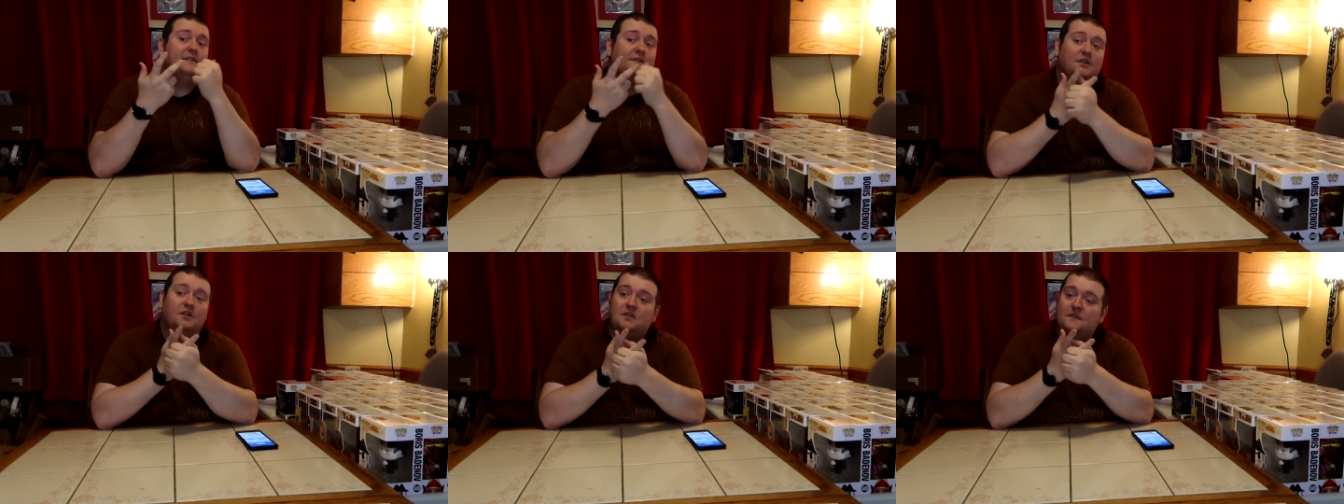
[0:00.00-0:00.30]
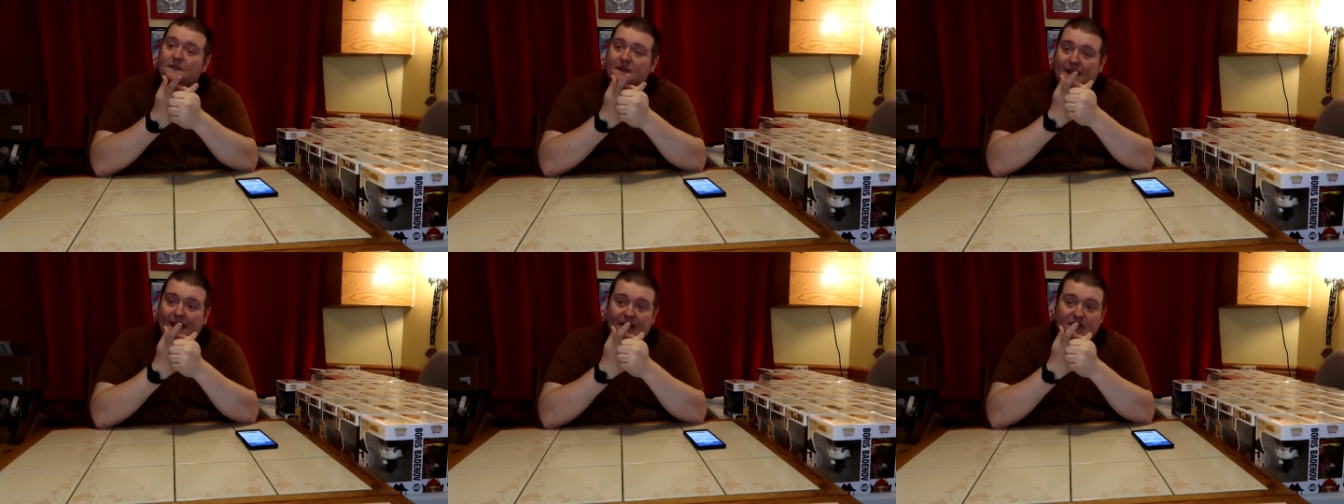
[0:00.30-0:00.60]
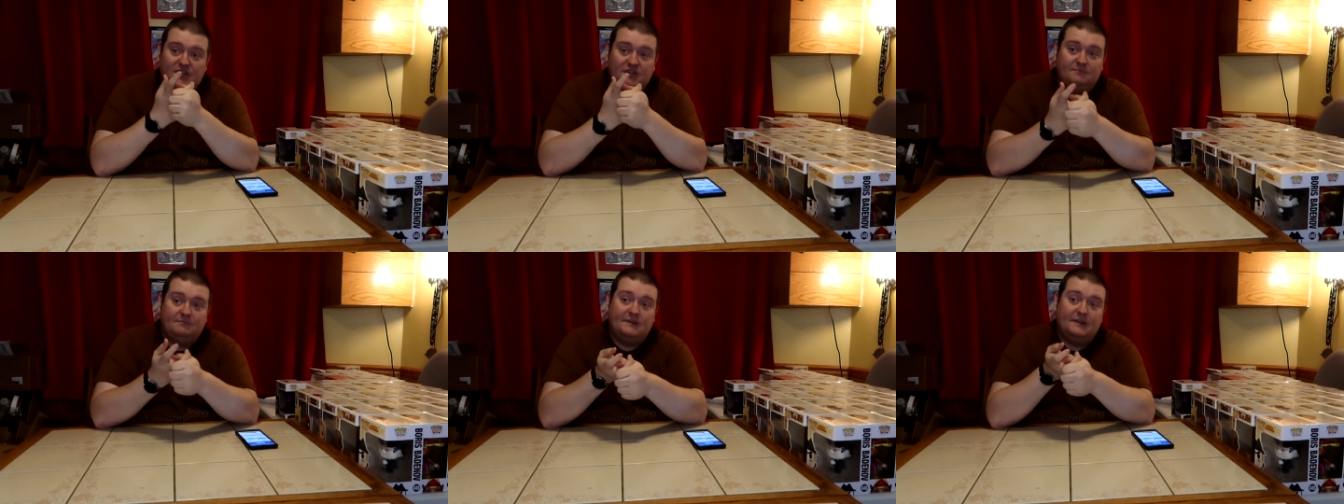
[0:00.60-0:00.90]
the
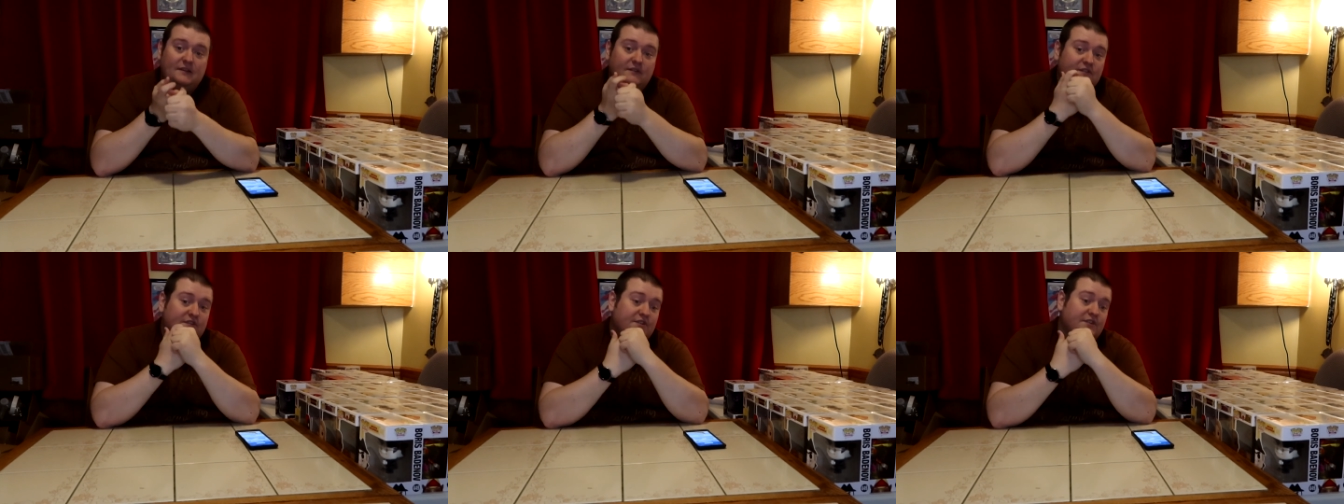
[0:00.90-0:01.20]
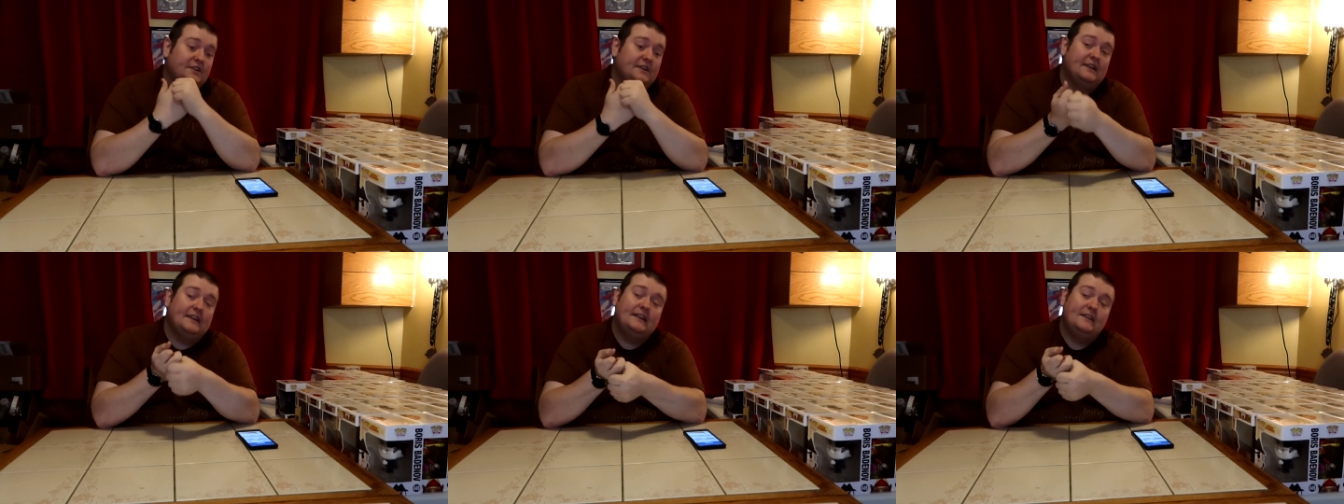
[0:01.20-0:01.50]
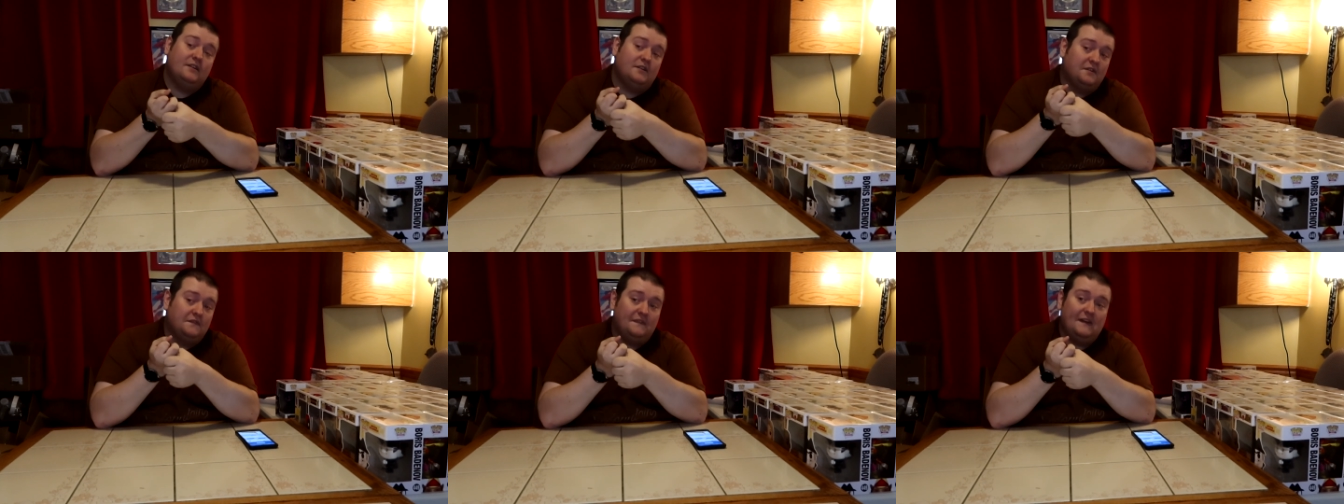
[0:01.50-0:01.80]
notification bell so you can
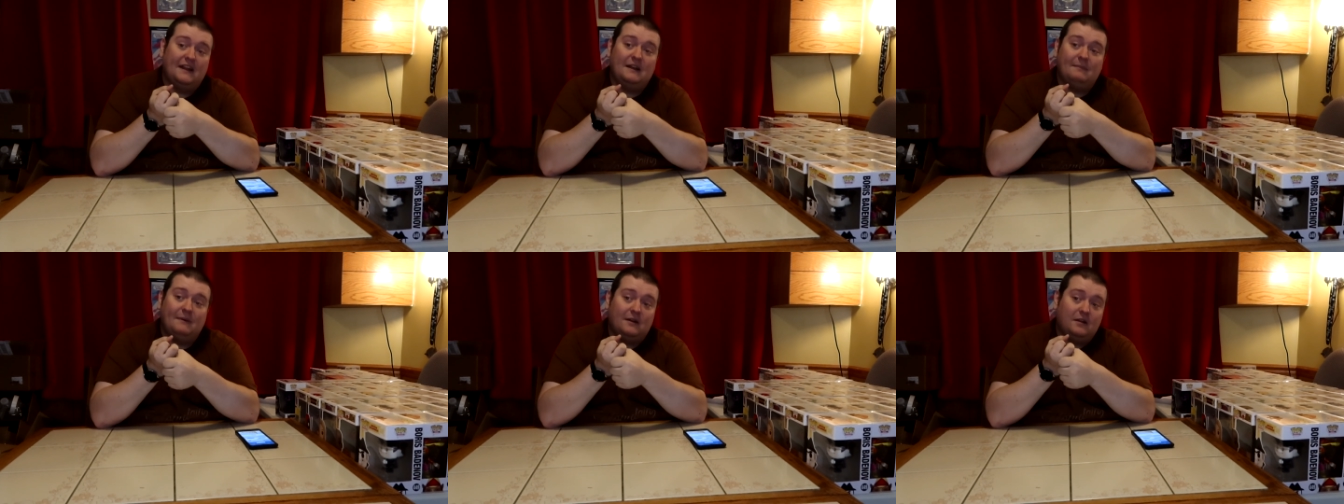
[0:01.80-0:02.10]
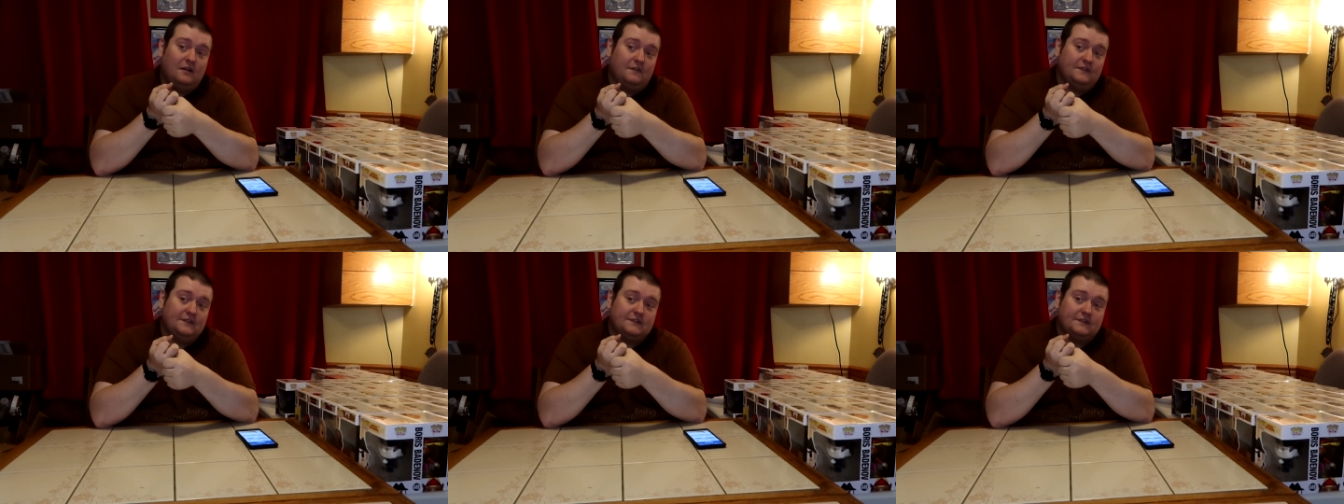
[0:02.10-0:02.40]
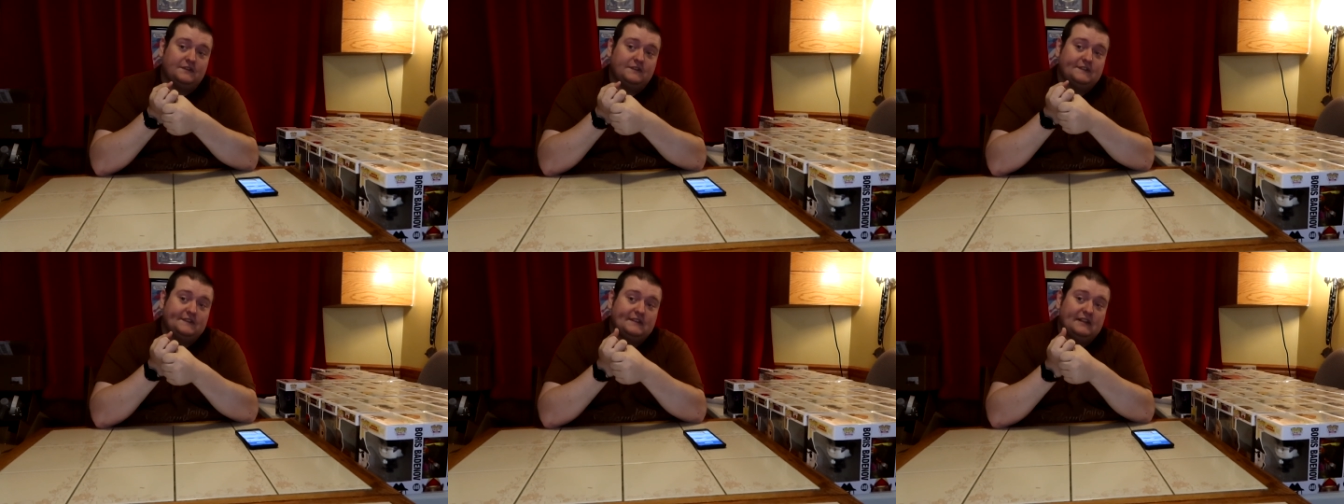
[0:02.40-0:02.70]
get notified about all this
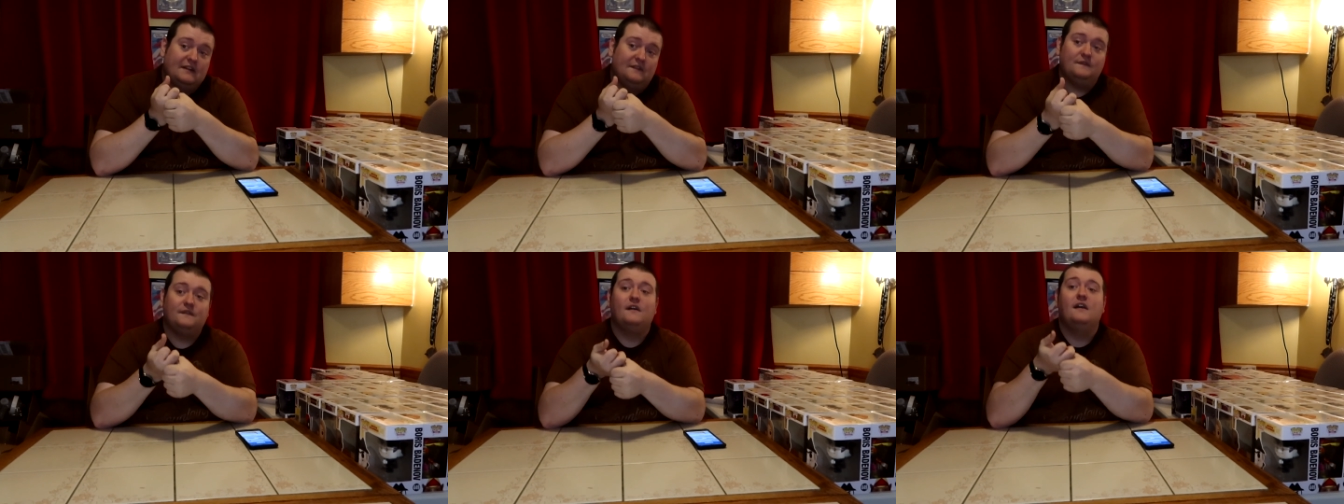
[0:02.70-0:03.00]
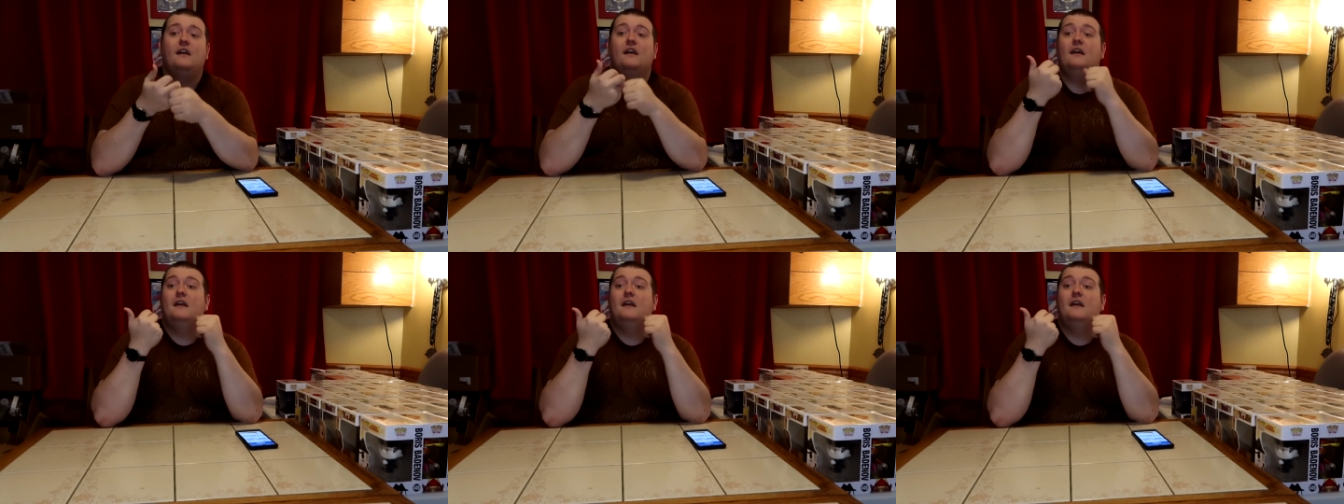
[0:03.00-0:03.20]
good stuff.